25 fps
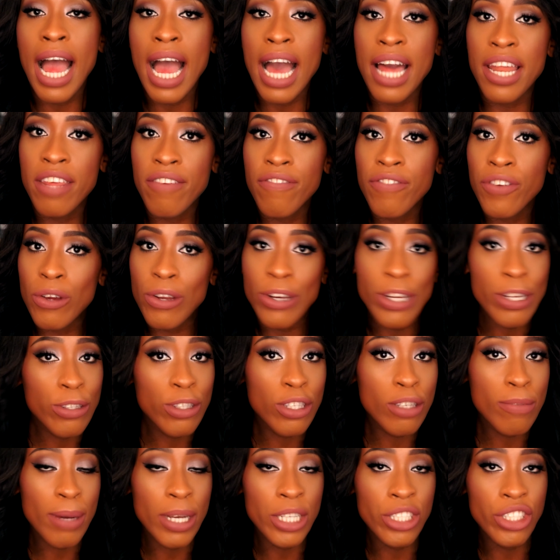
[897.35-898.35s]
and if you're new
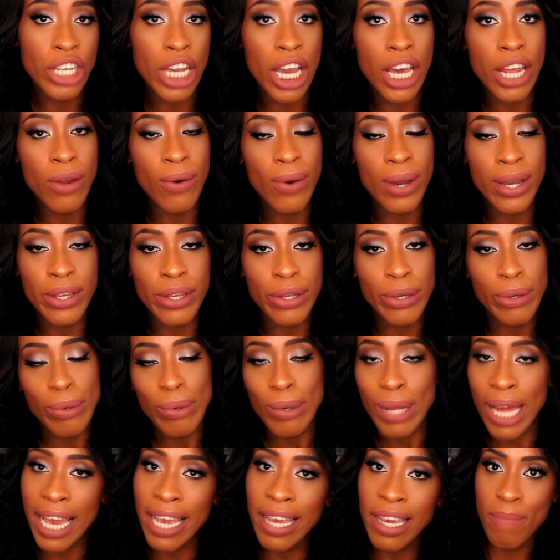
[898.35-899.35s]
to my channel and you
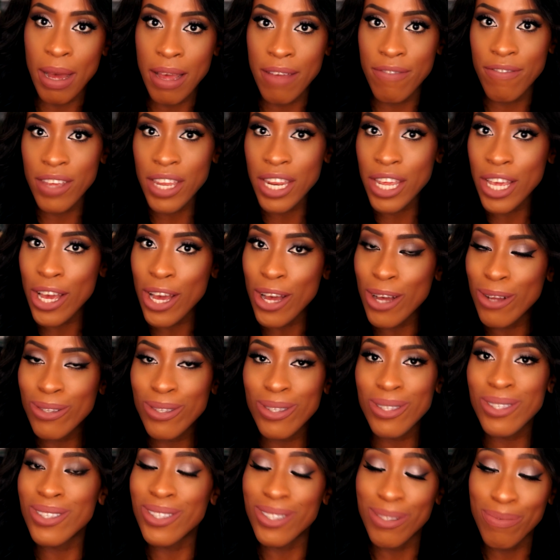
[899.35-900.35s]
like my
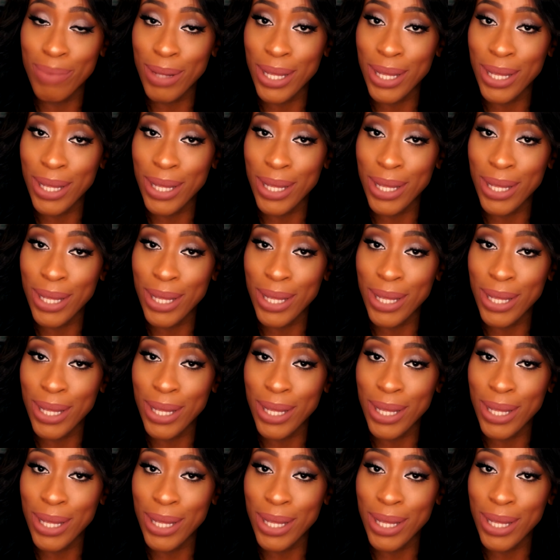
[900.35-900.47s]
videos,